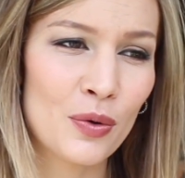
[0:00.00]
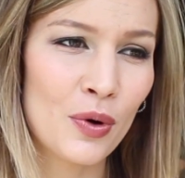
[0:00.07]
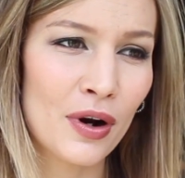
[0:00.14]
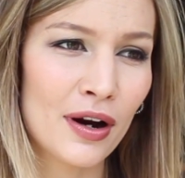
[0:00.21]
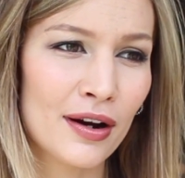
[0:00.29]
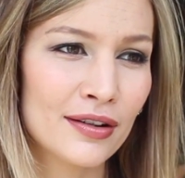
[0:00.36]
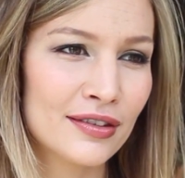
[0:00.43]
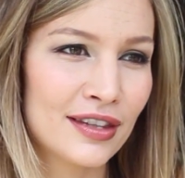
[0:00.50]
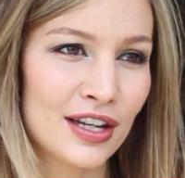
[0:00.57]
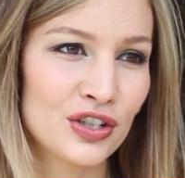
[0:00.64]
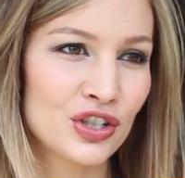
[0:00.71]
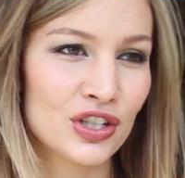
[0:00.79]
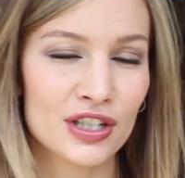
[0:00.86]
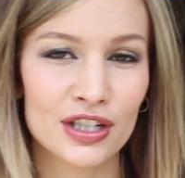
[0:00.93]
or
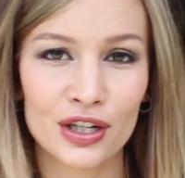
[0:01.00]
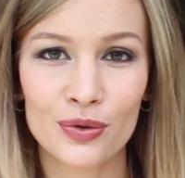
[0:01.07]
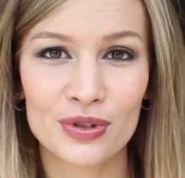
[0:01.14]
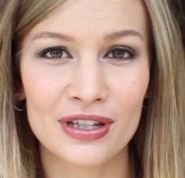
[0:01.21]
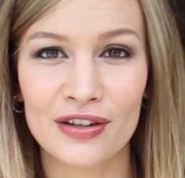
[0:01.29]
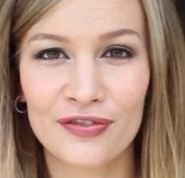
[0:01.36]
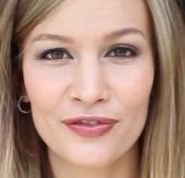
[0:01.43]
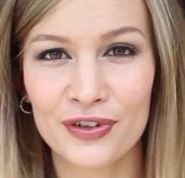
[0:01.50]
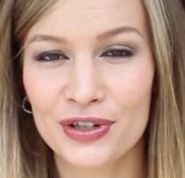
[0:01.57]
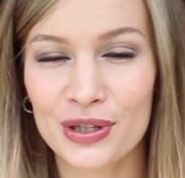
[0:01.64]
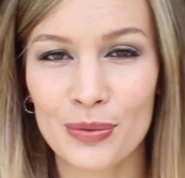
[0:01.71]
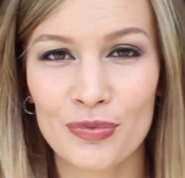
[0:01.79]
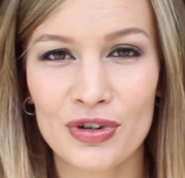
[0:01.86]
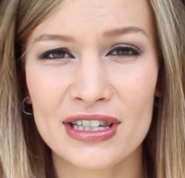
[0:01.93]
they just lose it for
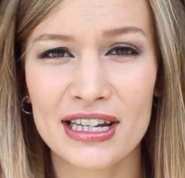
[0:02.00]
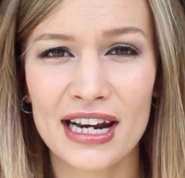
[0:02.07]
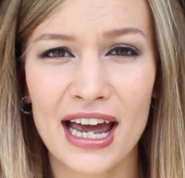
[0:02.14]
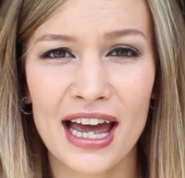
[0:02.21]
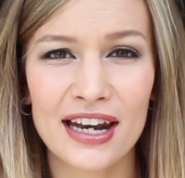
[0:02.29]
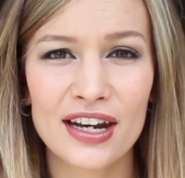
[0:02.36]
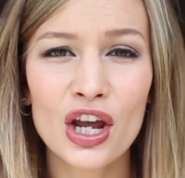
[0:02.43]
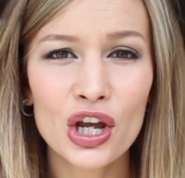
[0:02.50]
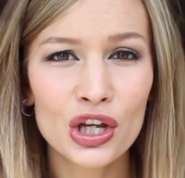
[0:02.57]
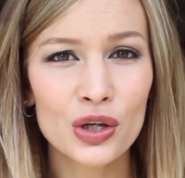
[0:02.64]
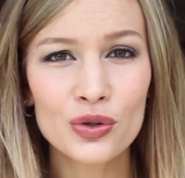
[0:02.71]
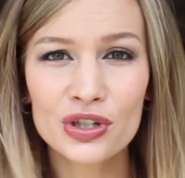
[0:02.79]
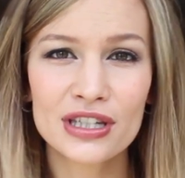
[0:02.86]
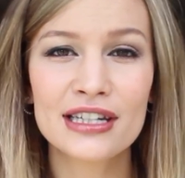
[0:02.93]
some reason, and
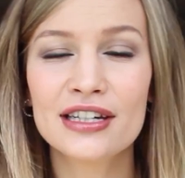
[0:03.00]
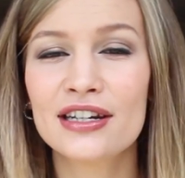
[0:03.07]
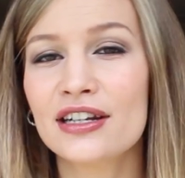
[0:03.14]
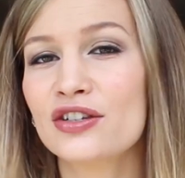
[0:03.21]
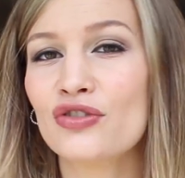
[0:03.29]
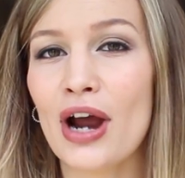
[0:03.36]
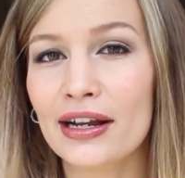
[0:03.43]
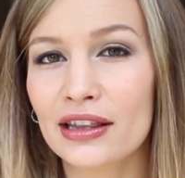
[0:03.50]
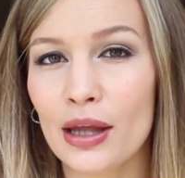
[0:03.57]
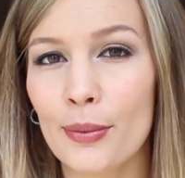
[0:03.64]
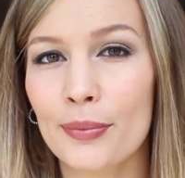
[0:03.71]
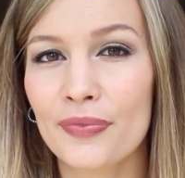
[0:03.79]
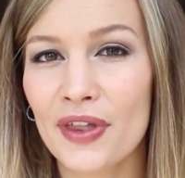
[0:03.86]
you just need to distract them.